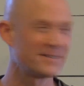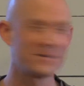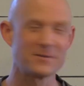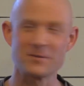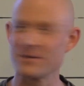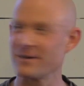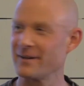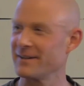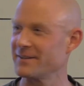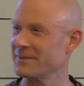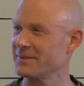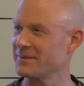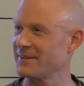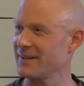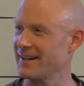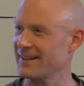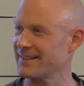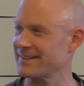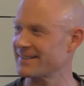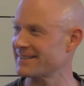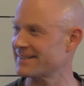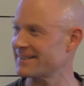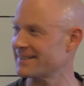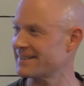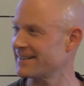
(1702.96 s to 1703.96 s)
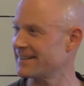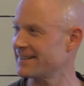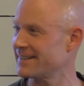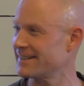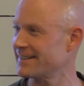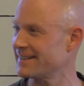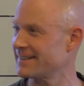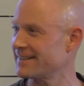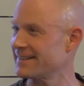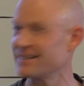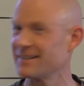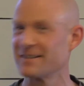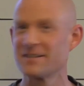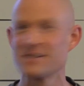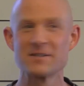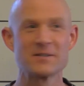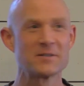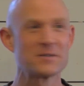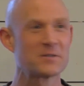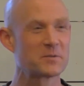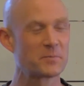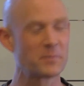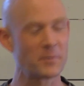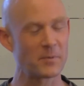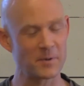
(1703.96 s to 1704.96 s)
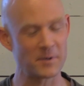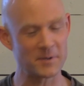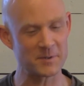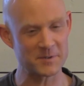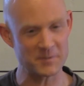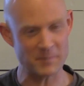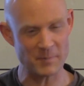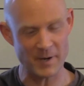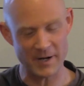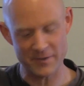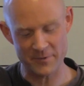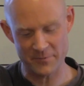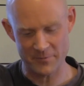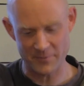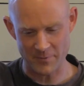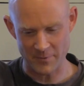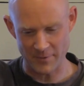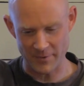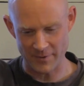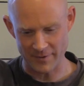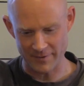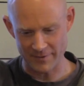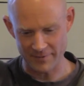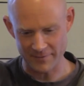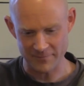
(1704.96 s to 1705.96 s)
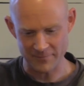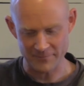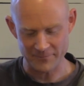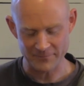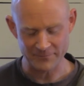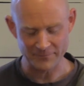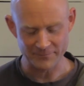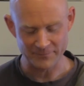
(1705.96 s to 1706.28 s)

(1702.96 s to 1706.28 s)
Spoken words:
What do I do next? Sports metaphor.